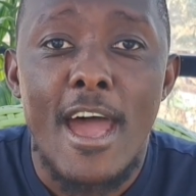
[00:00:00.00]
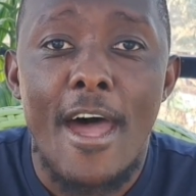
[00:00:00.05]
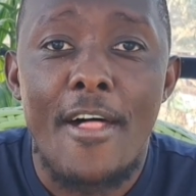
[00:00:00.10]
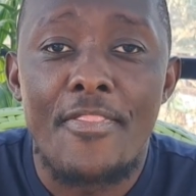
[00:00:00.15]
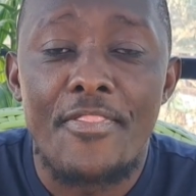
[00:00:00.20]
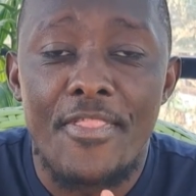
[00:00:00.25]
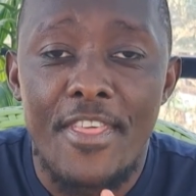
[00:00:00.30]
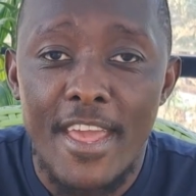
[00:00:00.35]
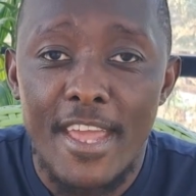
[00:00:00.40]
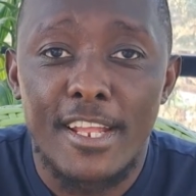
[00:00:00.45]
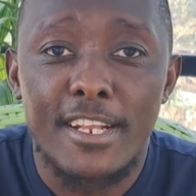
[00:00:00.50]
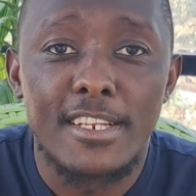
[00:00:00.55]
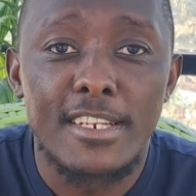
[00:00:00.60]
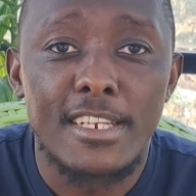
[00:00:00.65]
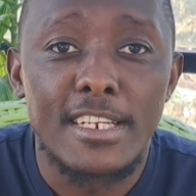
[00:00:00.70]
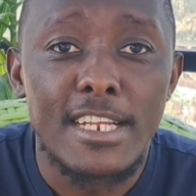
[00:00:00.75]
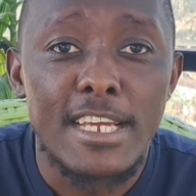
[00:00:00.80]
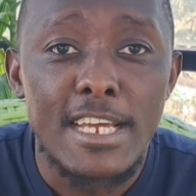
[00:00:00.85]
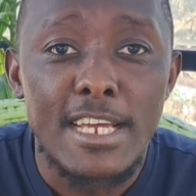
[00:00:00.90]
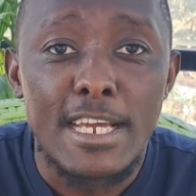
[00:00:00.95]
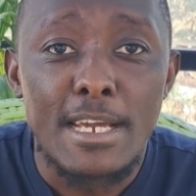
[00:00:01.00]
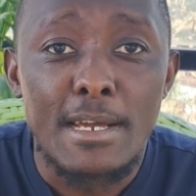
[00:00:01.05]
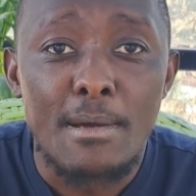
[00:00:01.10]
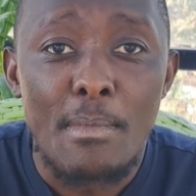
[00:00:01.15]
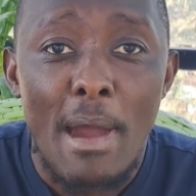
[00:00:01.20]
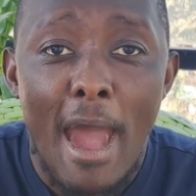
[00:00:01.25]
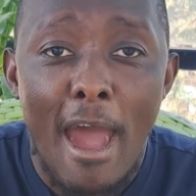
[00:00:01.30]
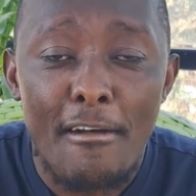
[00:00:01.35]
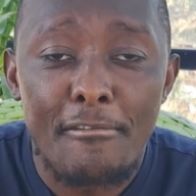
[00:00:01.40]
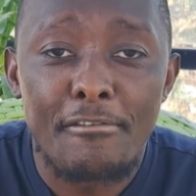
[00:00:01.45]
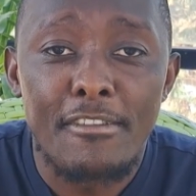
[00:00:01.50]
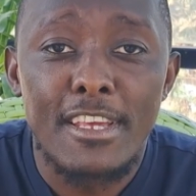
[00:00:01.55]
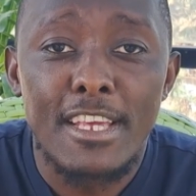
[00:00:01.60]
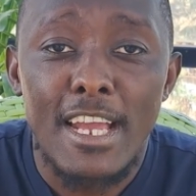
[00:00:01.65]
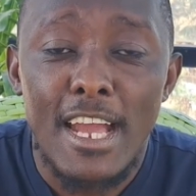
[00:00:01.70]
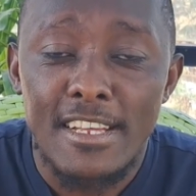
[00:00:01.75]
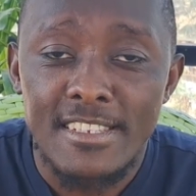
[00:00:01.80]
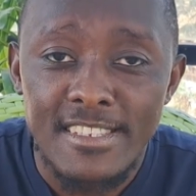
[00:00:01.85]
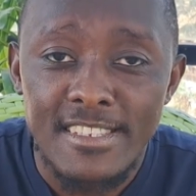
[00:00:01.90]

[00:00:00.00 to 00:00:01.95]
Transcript: and then having a